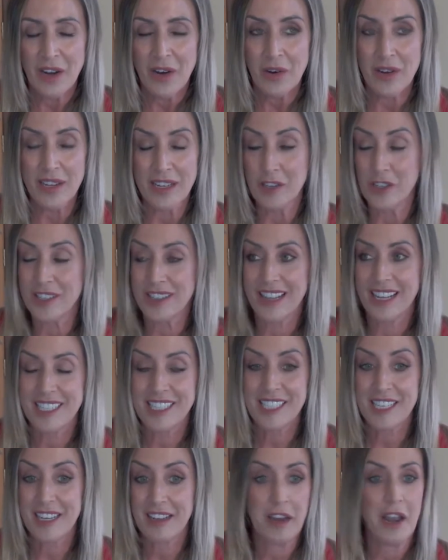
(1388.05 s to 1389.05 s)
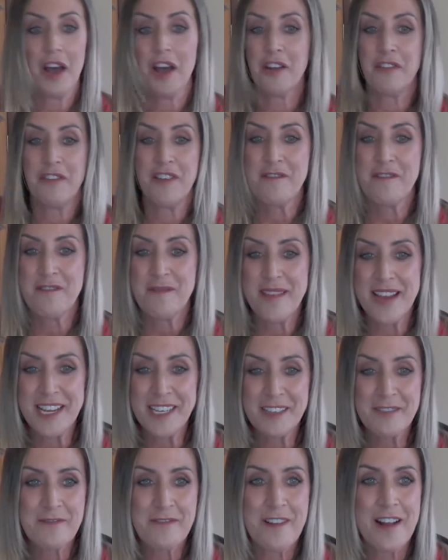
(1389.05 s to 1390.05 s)
But look, that's a lot of
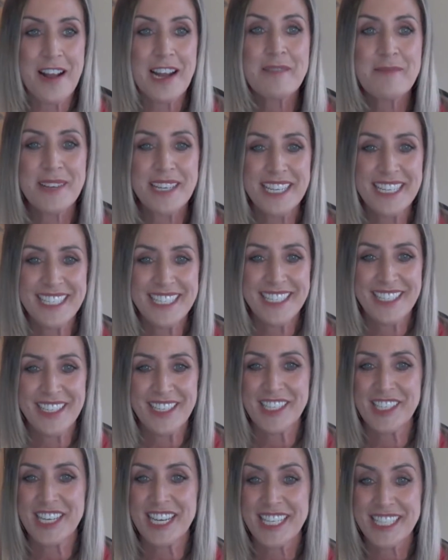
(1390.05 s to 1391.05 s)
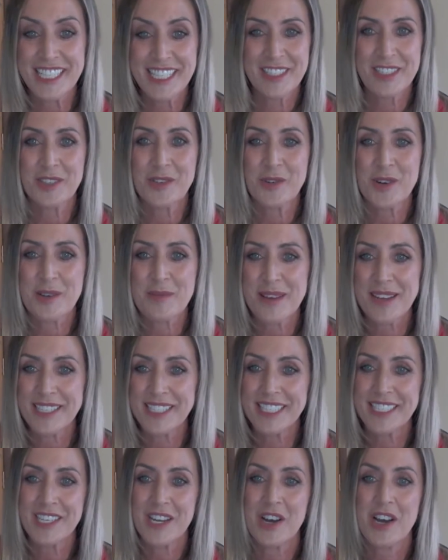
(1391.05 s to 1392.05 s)
information for anybody to digest in a short amount
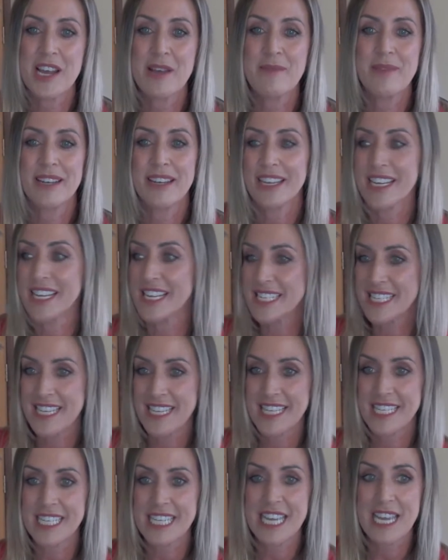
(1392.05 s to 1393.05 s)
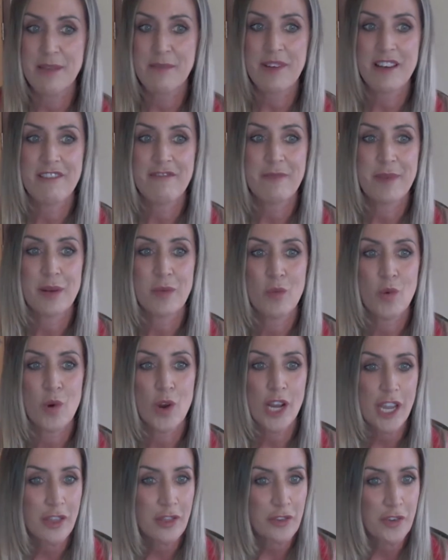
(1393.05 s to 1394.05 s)
of time. And I can see the team have been
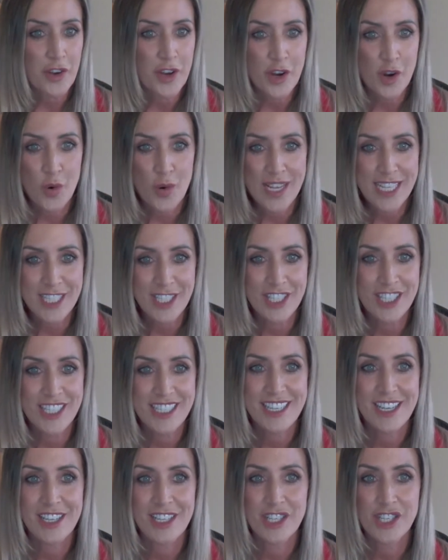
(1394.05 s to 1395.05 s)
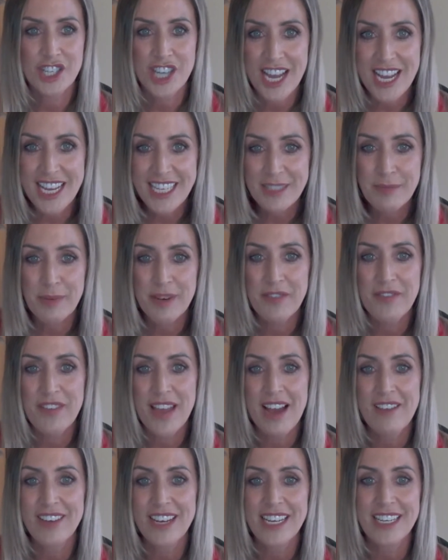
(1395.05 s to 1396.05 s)
working through your questions on chat. But if you
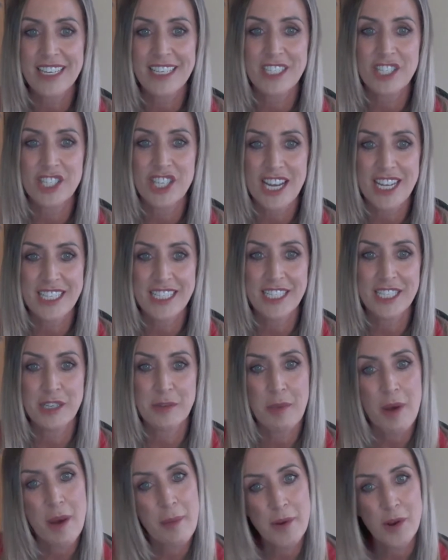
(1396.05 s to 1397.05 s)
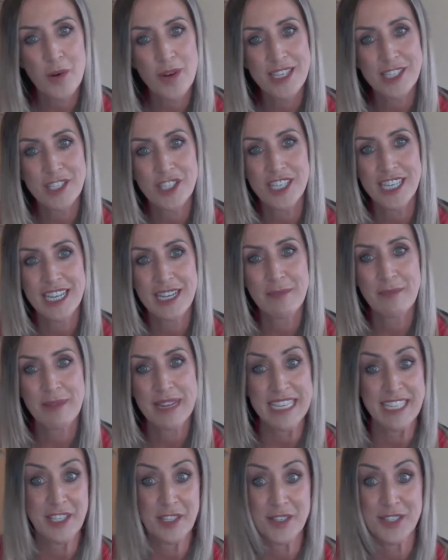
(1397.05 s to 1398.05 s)
haven't had a chance to pop your question in,
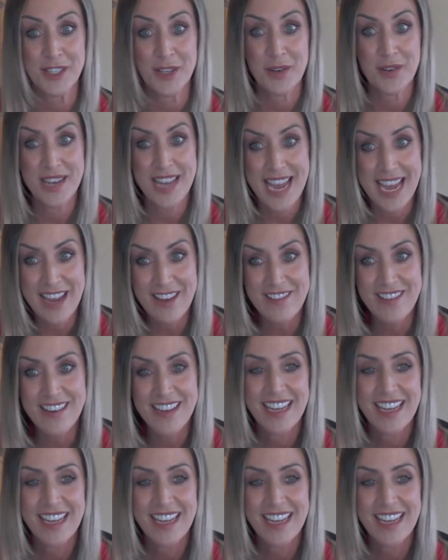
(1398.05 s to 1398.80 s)
please do so now.